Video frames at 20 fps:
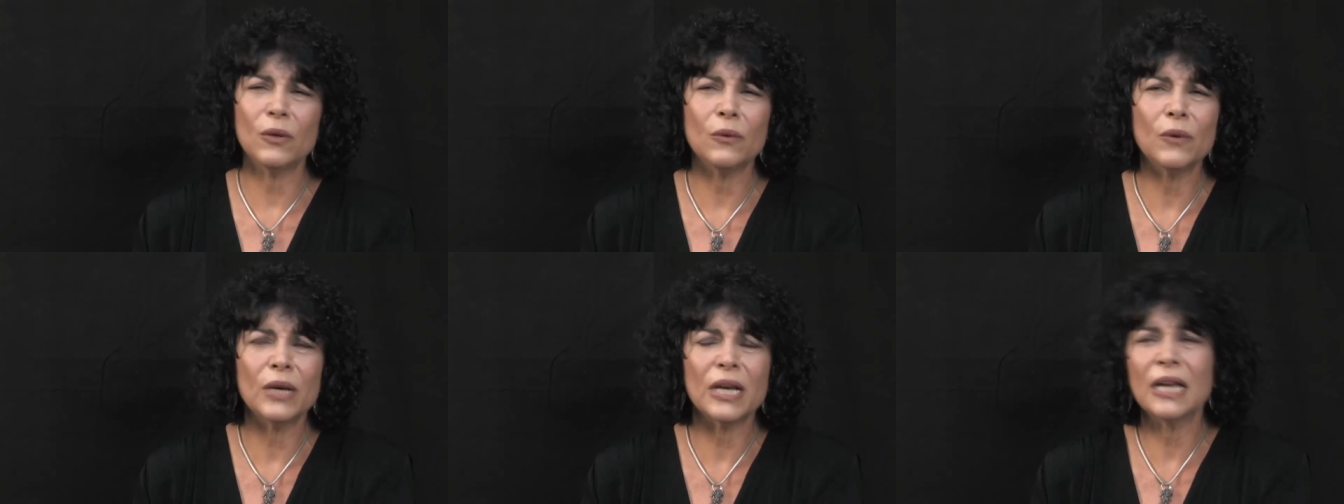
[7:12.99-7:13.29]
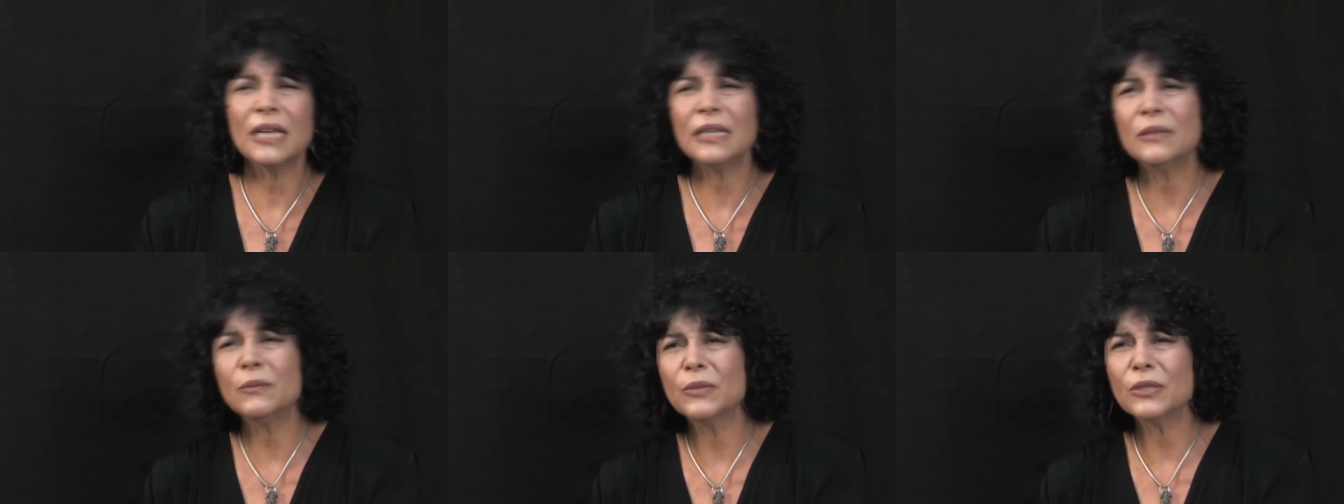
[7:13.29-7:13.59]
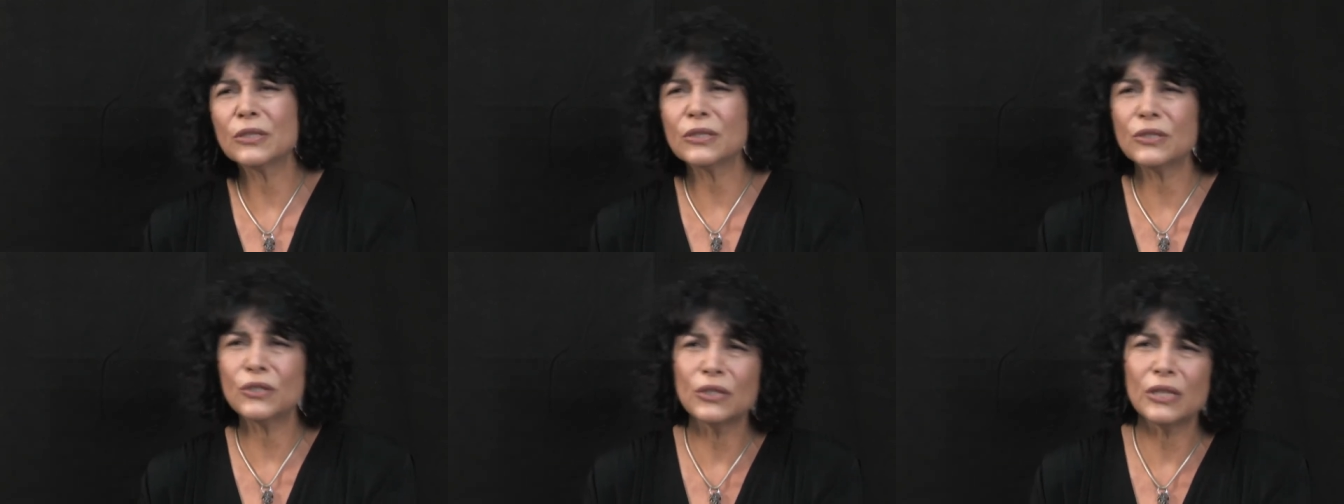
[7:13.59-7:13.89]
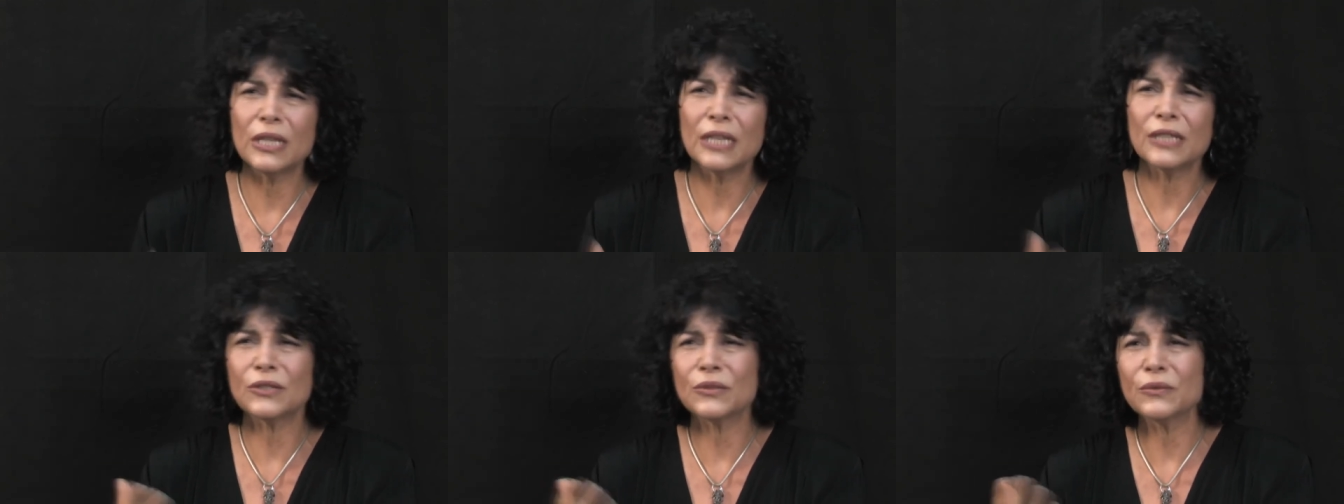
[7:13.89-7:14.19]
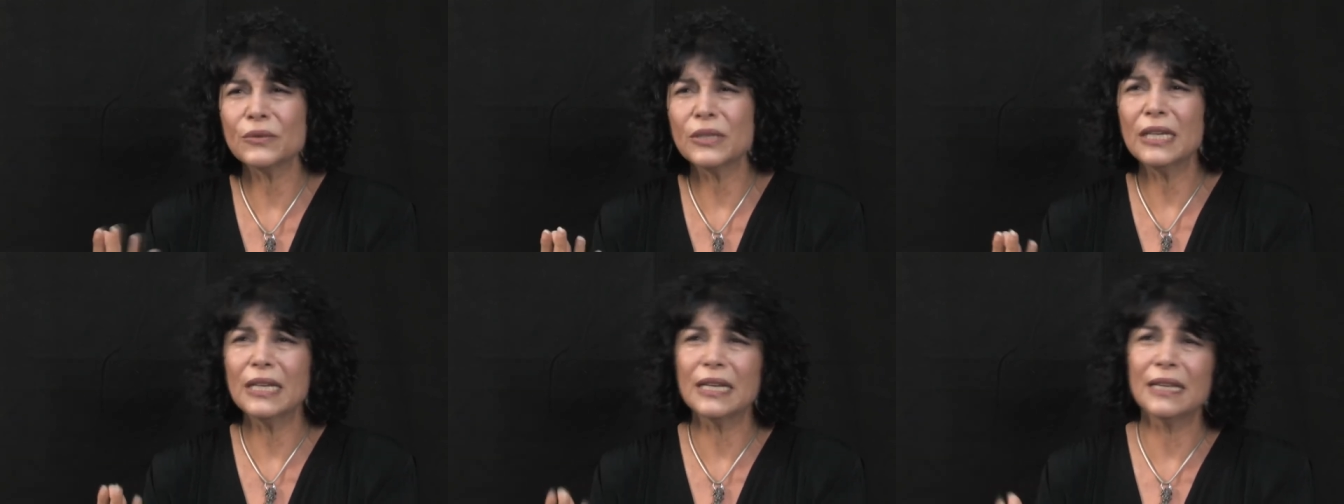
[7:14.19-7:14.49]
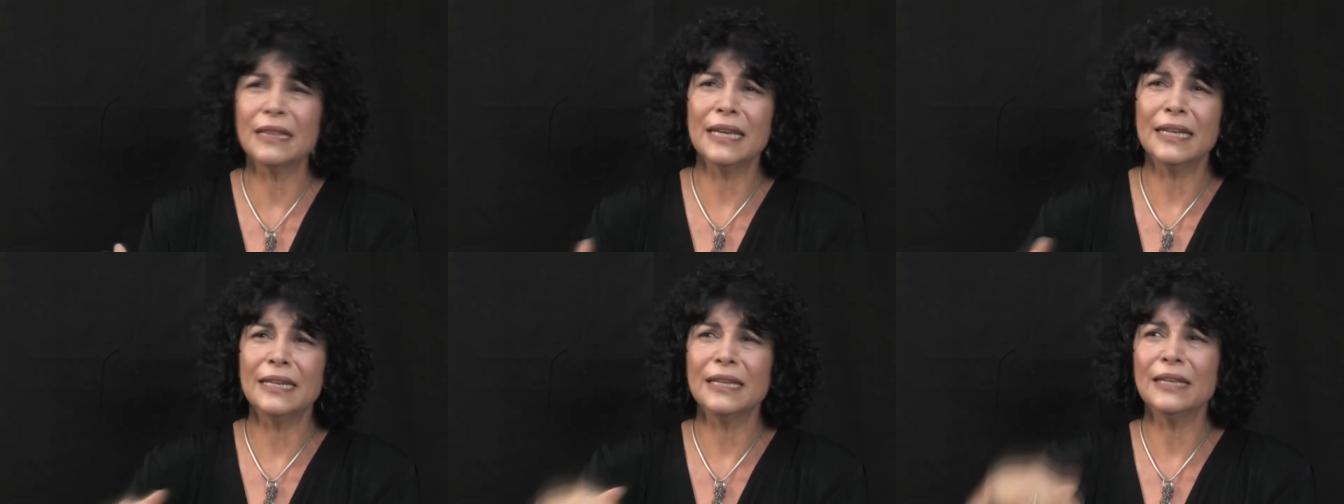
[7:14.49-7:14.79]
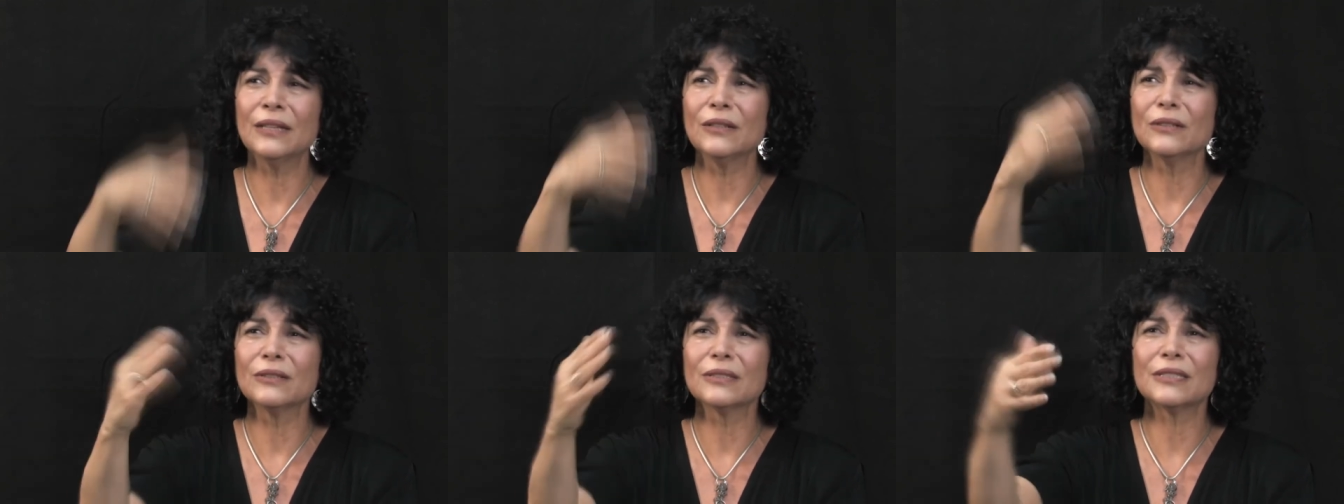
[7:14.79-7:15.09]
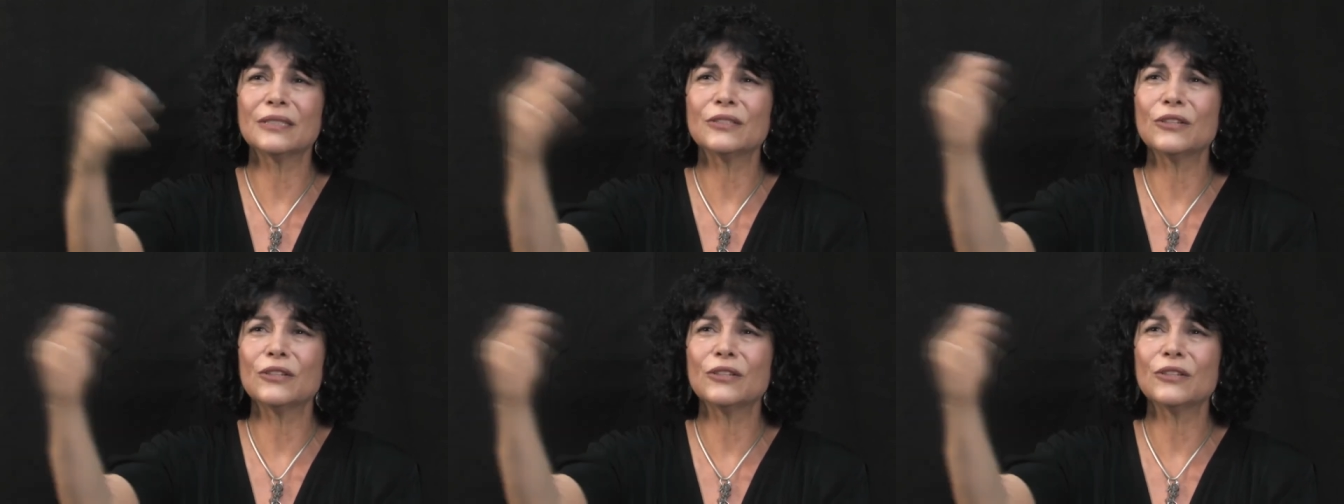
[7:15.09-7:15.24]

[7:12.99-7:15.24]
Well, what kind of books do you like to read? And then he'll